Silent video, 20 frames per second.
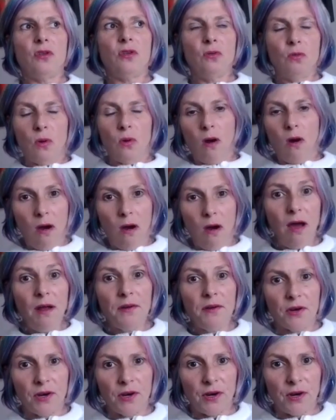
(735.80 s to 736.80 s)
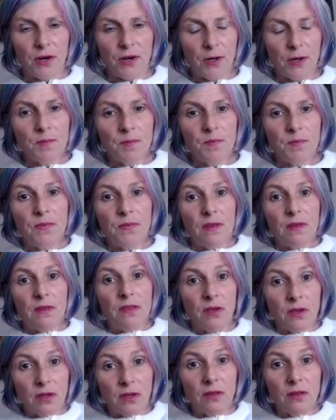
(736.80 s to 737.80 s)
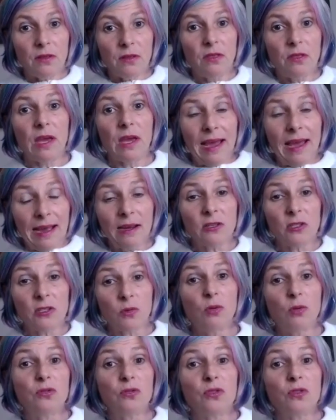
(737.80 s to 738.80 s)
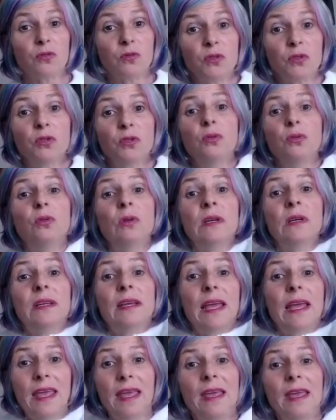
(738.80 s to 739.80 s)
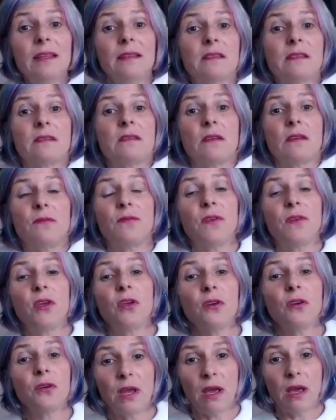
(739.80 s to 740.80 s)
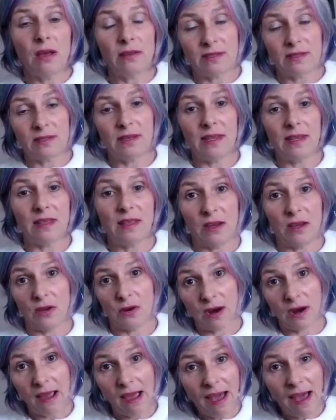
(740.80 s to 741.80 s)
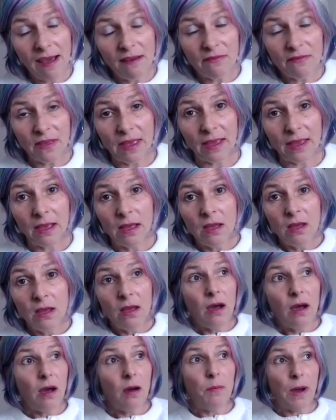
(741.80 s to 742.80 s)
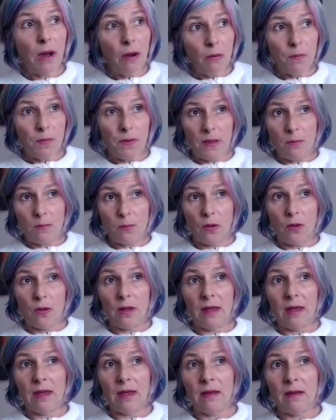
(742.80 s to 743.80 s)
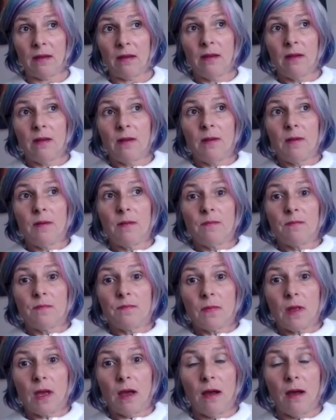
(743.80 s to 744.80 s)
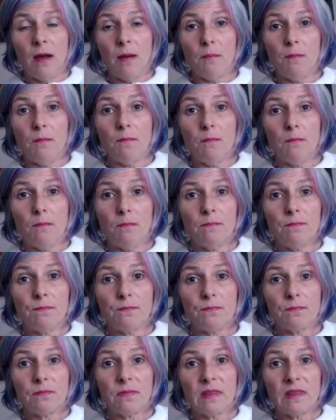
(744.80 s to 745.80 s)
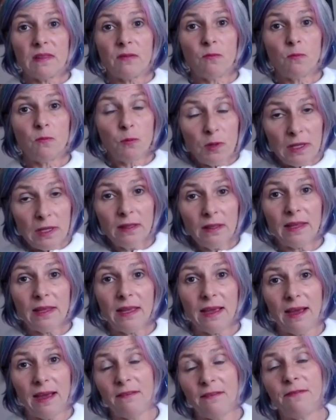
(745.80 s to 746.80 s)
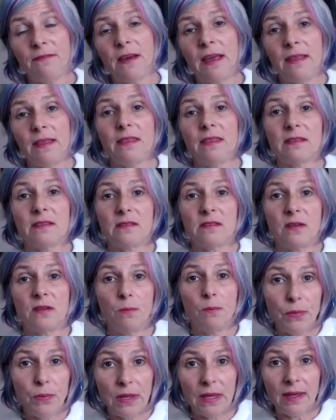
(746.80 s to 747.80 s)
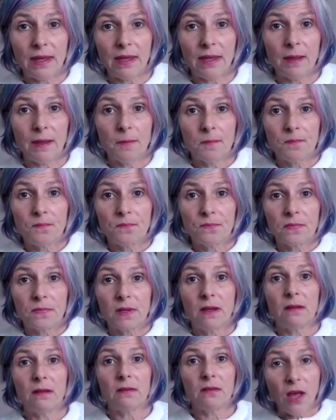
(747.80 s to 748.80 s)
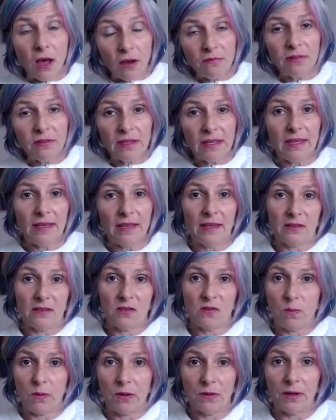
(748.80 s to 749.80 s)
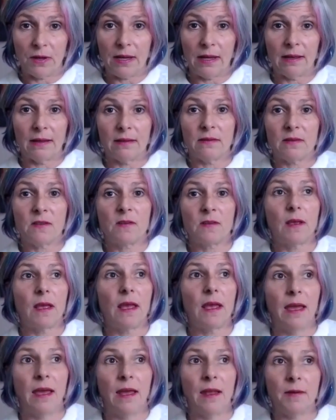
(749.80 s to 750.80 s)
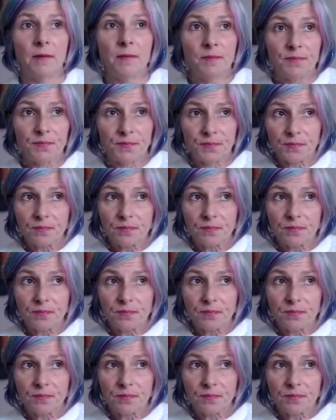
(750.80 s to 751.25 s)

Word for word: to honor the the actual true hits of curiosity that you're having about people and um, really, I find this to be a lovely experience and